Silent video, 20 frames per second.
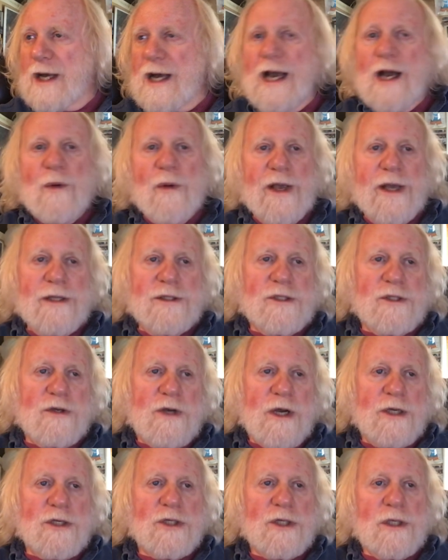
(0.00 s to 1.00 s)
highway
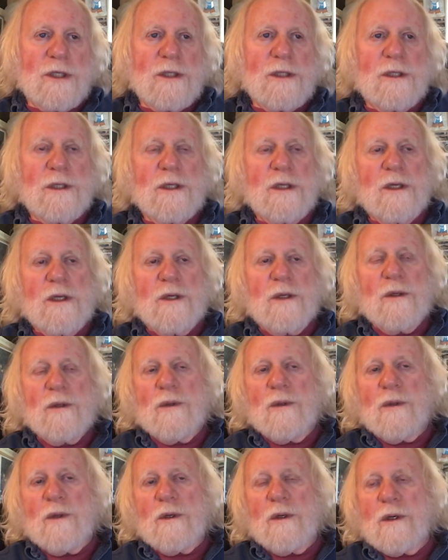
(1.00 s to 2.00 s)
construction
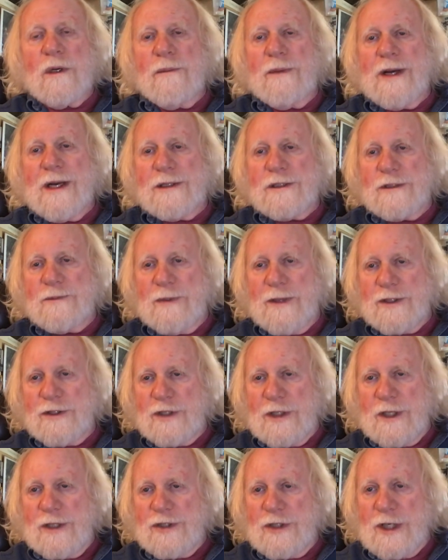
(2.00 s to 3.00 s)
or about
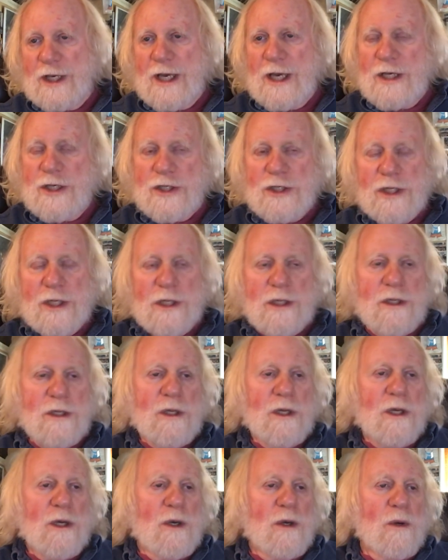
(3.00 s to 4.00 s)
special
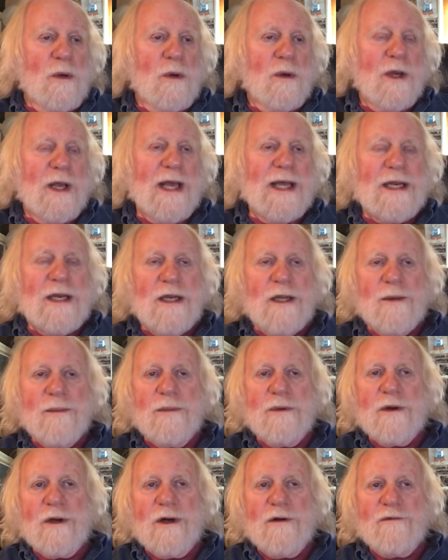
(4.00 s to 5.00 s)
education or any
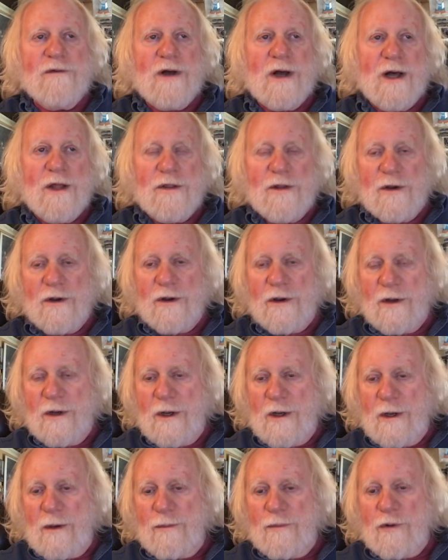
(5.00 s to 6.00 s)
number of other
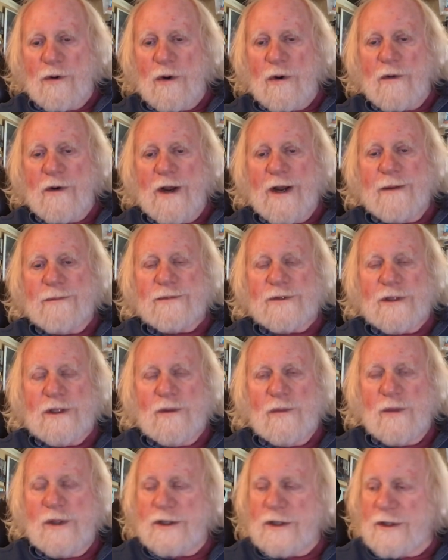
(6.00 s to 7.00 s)
programs
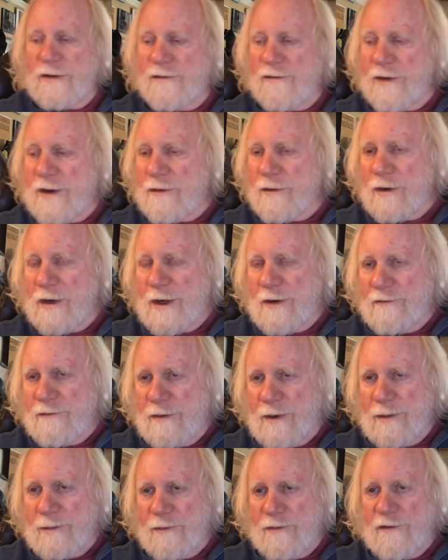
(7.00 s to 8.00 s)
in which the federal
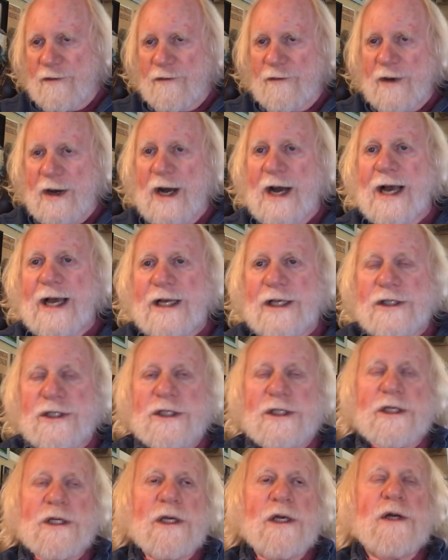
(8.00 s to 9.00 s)
government
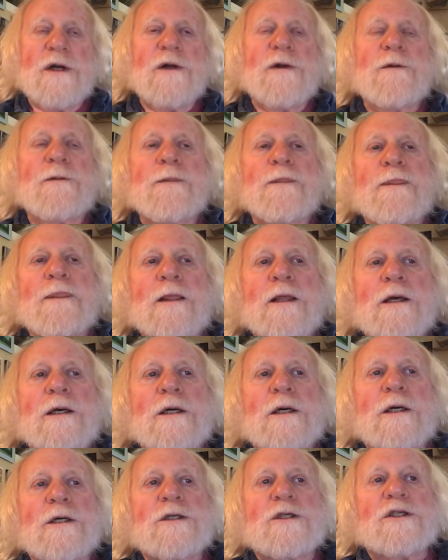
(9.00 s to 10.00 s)
provides
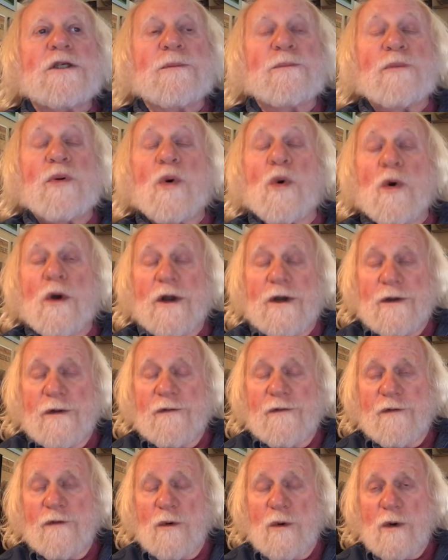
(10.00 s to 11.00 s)
support
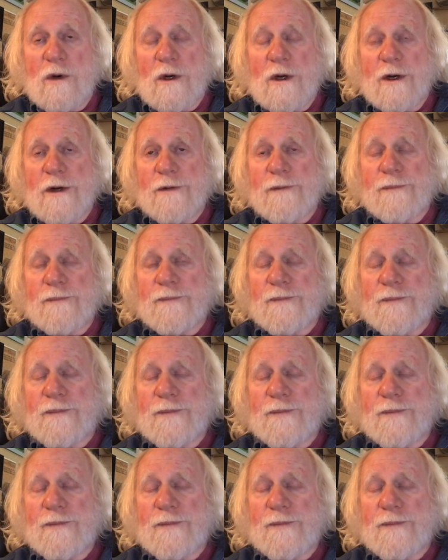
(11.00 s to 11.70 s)
for